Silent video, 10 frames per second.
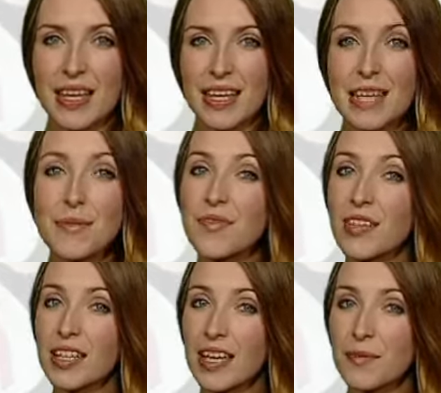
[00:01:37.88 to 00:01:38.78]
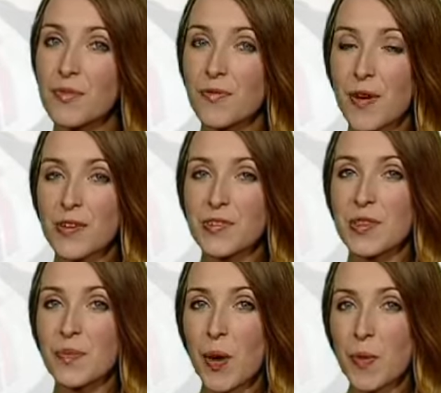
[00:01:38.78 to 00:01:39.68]
Aim of the game refers to
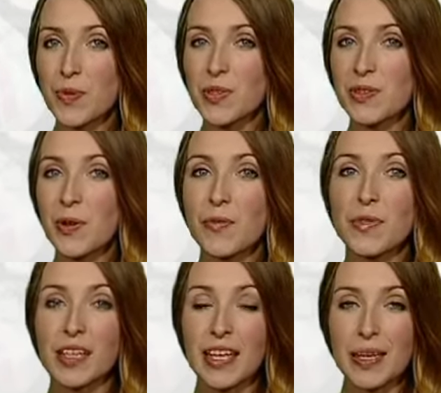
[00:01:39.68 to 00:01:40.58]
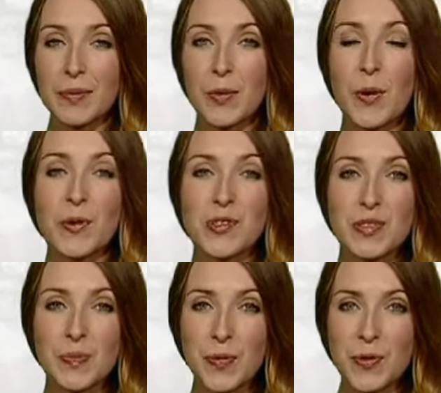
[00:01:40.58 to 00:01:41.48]
the purpose of the game or
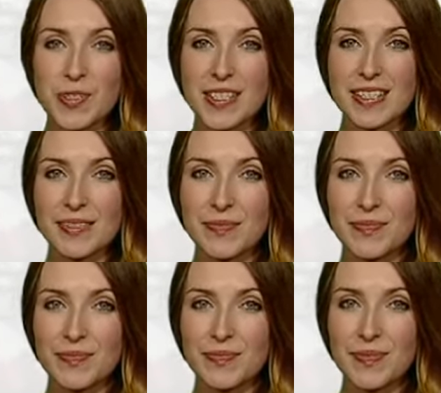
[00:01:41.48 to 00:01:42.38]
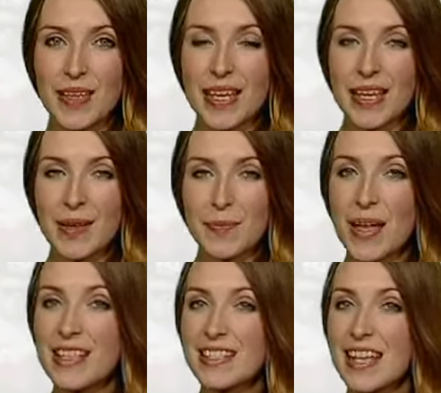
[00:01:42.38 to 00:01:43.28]
sport.
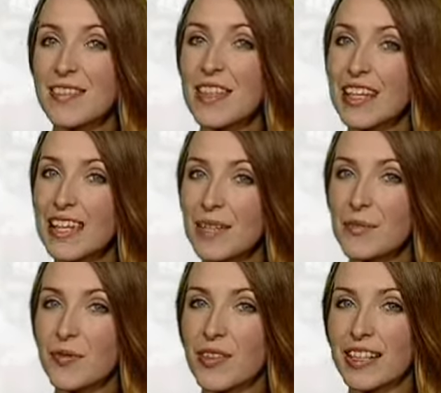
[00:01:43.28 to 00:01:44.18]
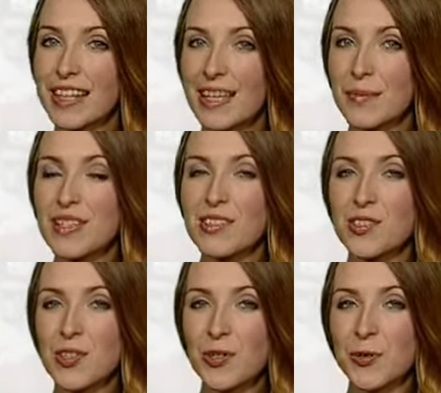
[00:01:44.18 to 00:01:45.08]
Ben said the aim of the game in
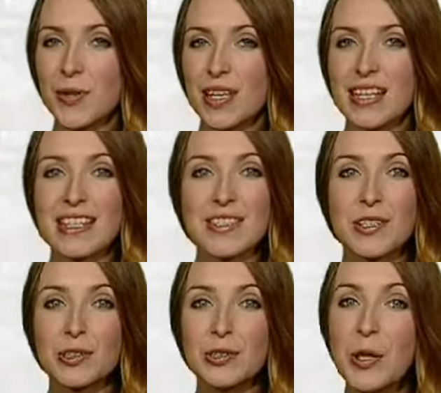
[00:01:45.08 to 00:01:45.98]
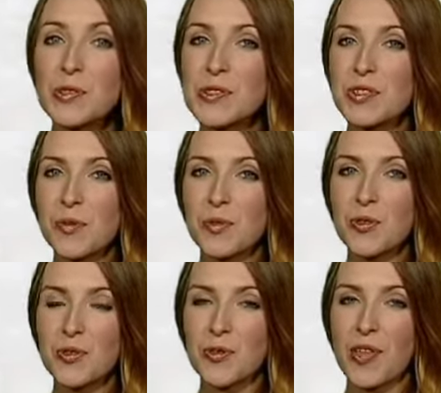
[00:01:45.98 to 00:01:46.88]
judo is to launch someone
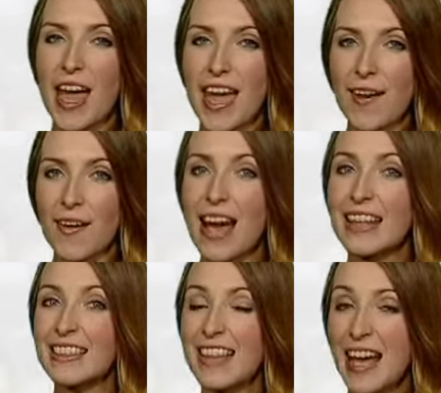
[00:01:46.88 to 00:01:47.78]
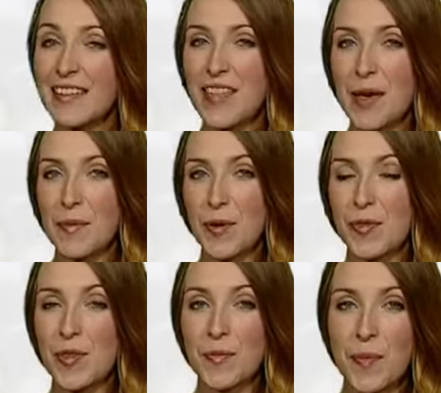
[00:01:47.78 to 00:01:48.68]
through the air and land them
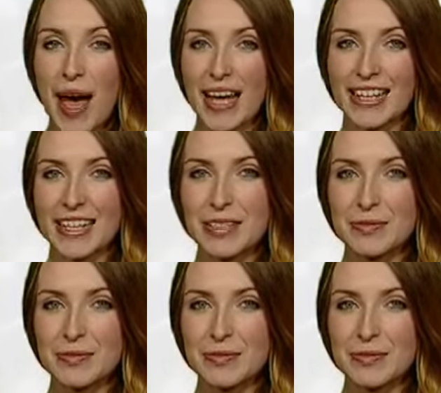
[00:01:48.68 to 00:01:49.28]
on their back.